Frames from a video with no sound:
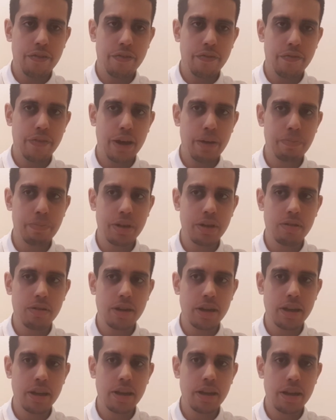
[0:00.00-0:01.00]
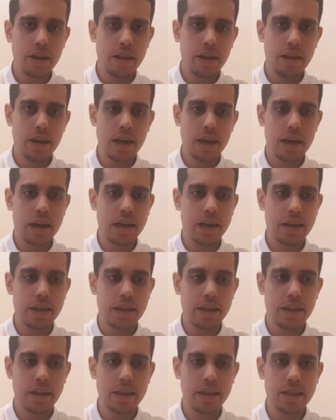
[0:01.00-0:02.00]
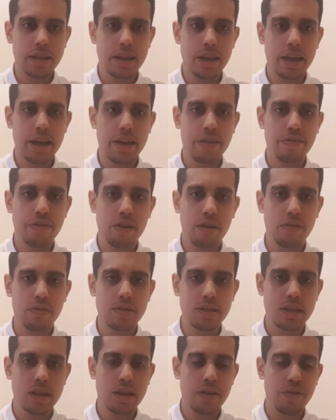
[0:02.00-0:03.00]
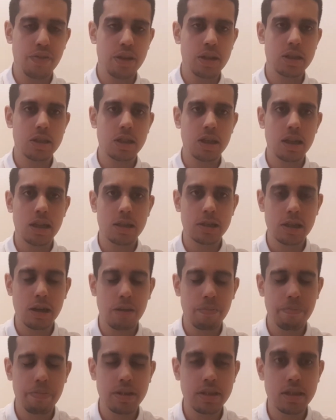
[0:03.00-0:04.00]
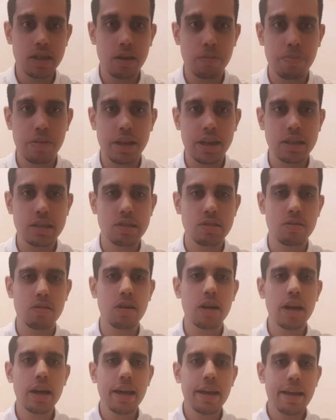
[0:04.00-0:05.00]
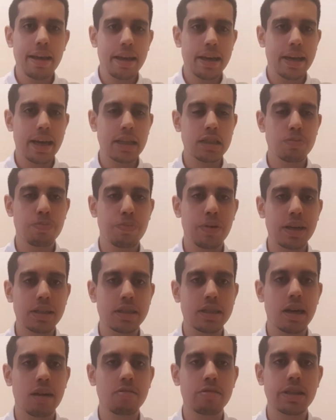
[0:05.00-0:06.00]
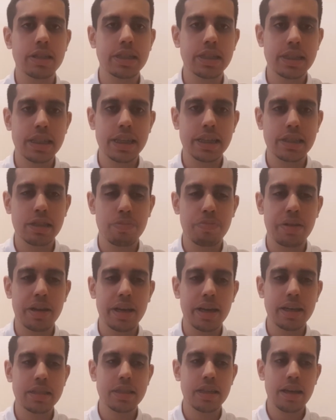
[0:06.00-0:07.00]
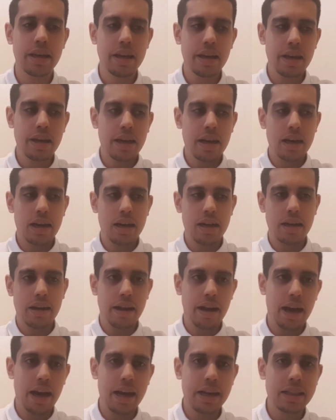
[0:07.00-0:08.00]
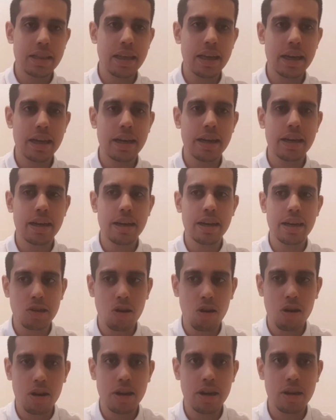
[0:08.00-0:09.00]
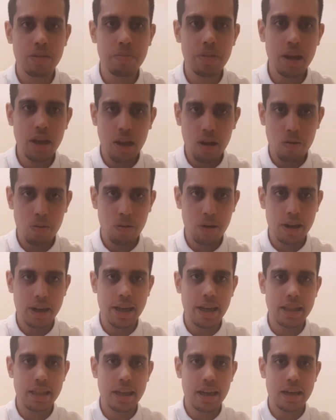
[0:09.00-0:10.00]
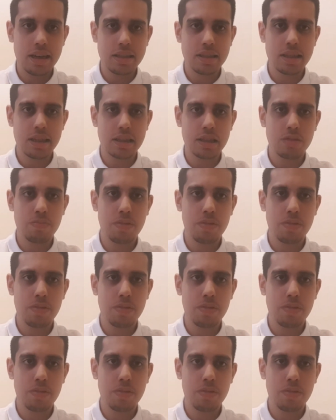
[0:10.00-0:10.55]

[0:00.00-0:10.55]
February and they've obviously finished in the Champions League place so it gets passed down to 6th place and I think Tottenham will get that 6th